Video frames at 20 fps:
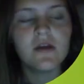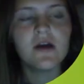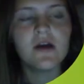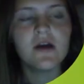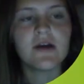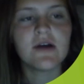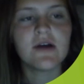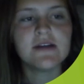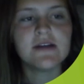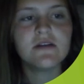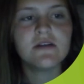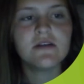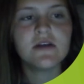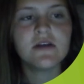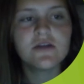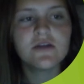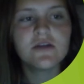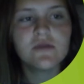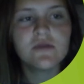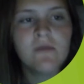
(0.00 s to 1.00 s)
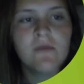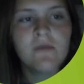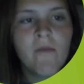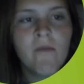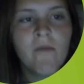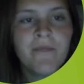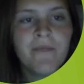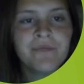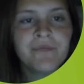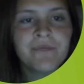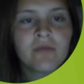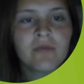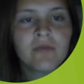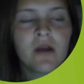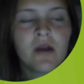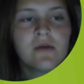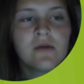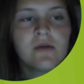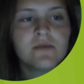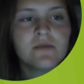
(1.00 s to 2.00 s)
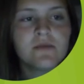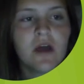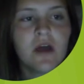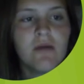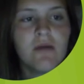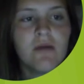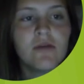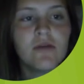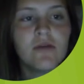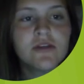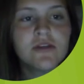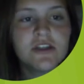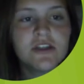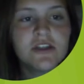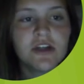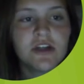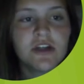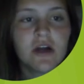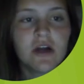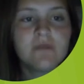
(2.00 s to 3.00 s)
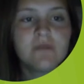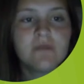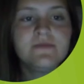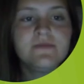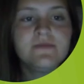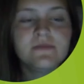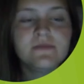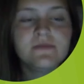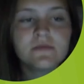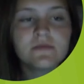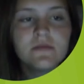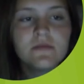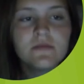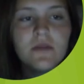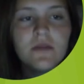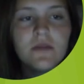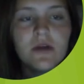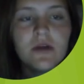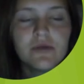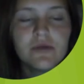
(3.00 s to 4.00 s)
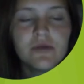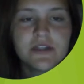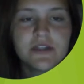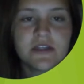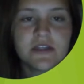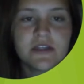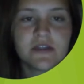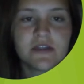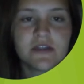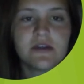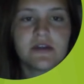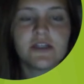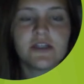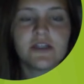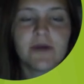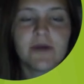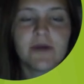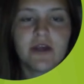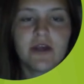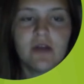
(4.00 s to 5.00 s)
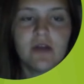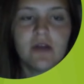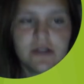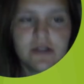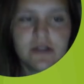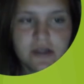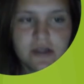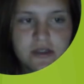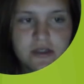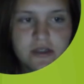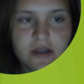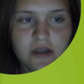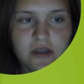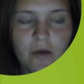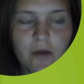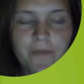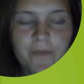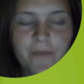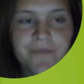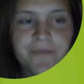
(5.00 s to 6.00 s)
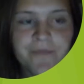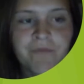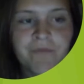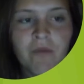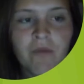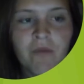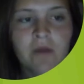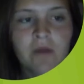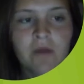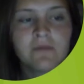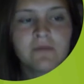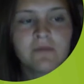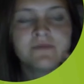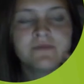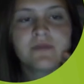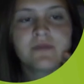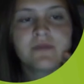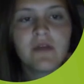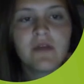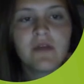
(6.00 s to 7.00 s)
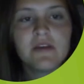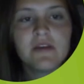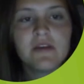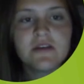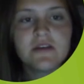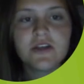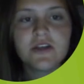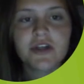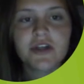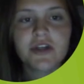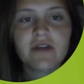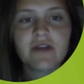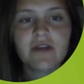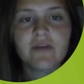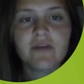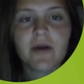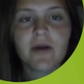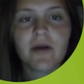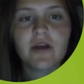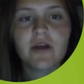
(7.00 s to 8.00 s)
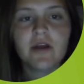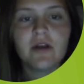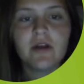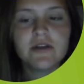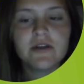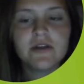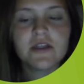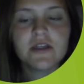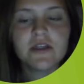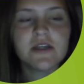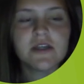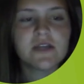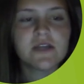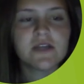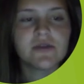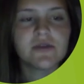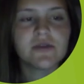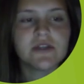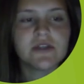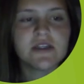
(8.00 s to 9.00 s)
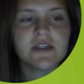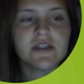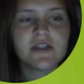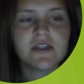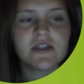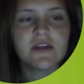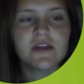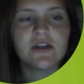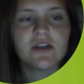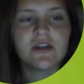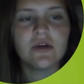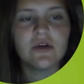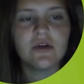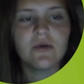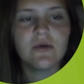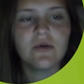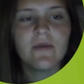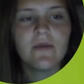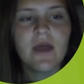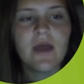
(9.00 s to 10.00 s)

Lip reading: okay, so the next one, multi-drug resistant tuberculosis. So This is a strain of tuberculosis that's resistant to